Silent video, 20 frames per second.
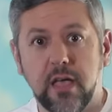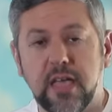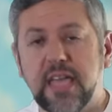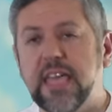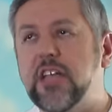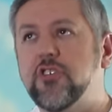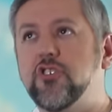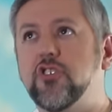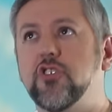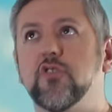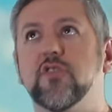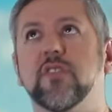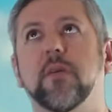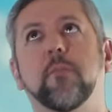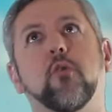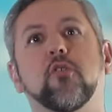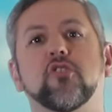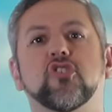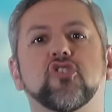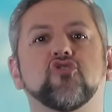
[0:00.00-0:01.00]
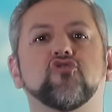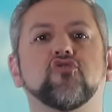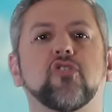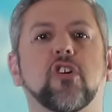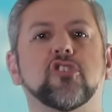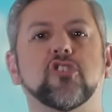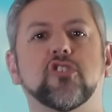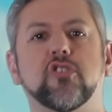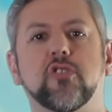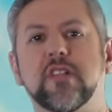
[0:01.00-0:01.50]
He introduced a more
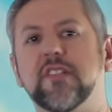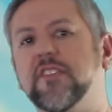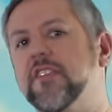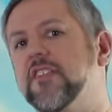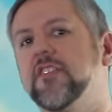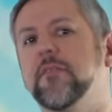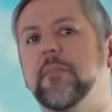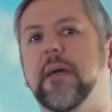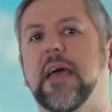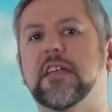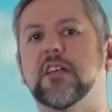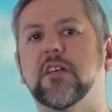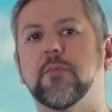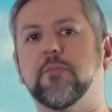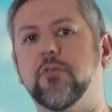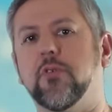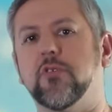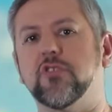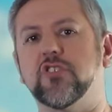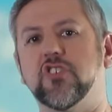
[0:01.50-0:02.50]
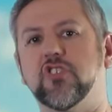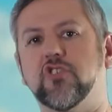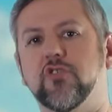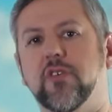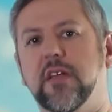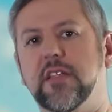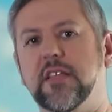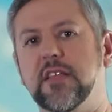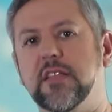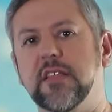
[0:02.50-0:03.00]
structured and systematic approach to
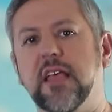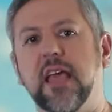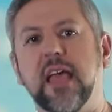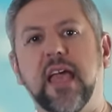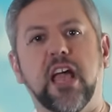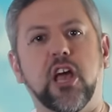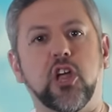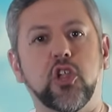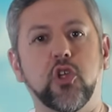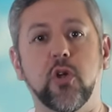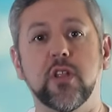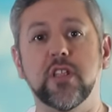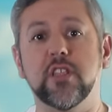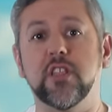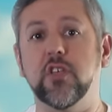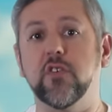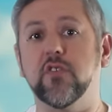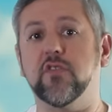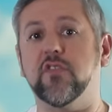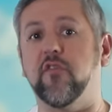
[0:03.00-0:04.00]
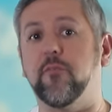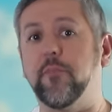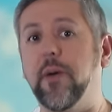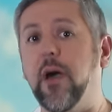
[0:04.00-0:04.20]
training, including the use of